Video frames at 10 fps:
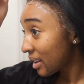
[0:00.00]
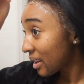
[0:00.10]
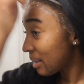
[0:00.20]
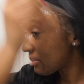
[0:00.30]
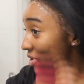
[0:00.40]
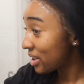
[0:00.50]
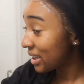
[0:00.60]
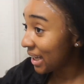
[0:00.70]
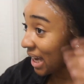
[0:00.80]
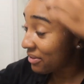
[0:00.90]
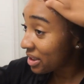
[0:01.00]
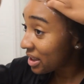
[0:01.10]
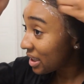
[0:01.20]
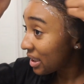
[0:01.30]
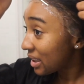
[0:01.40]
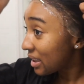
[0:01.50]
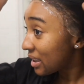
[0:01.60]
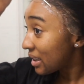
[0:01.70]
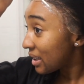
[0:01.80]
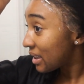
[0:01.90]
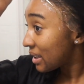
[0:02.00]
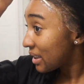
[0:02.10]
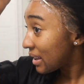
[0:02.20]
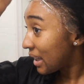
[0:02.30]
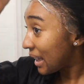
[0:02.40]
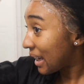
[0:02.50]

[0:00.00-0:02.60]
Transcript: I'm just trying to get everything like